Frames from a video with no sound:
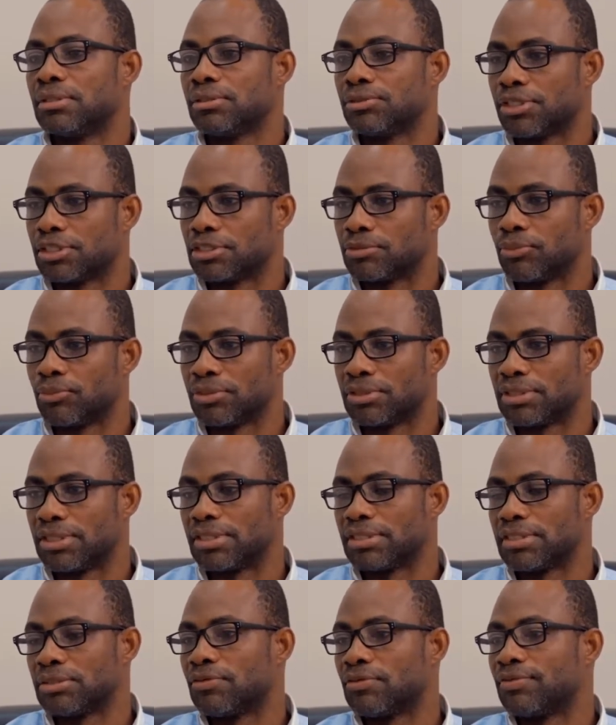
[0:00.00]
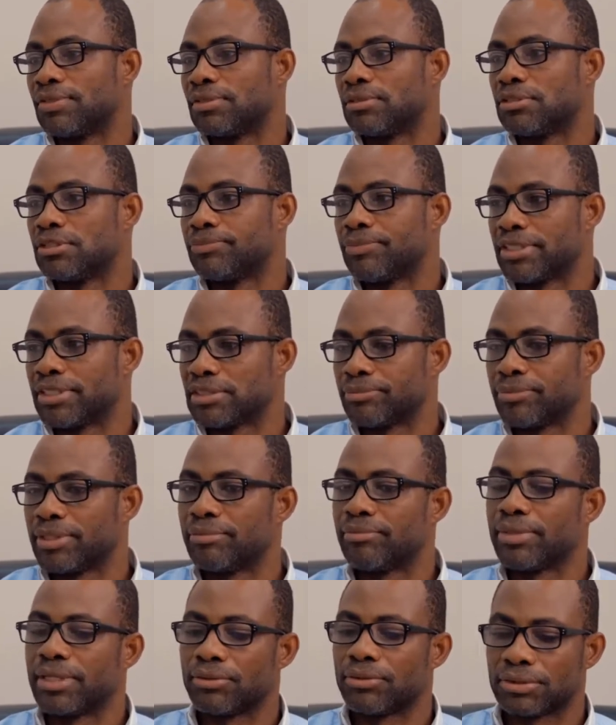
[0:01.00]
transportation of the
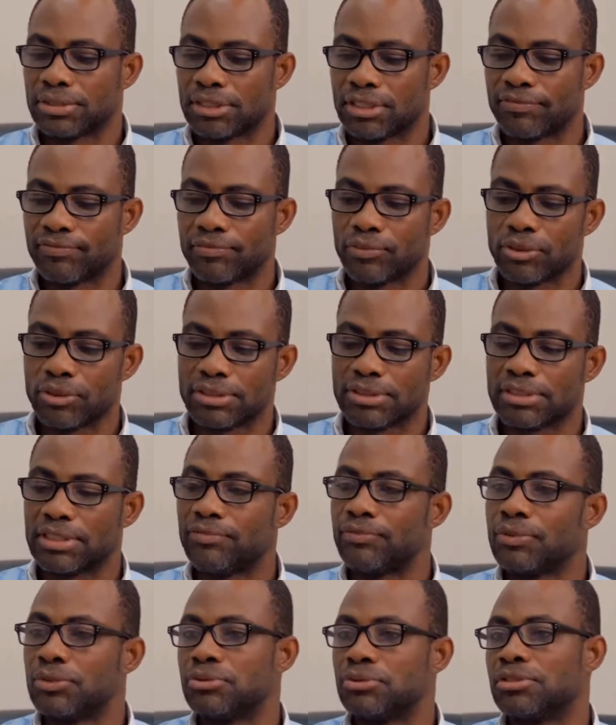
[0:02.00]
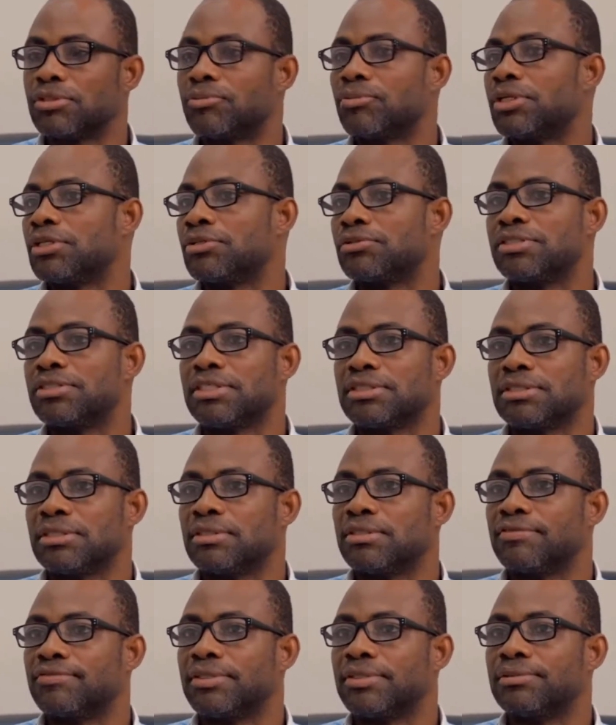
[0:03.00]
specimen by yourself, not give it to somebody to just
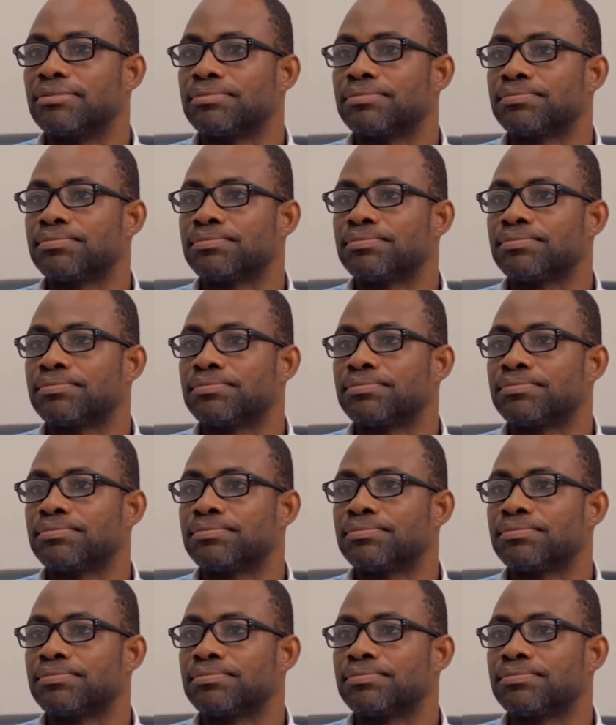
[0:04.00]
deliver.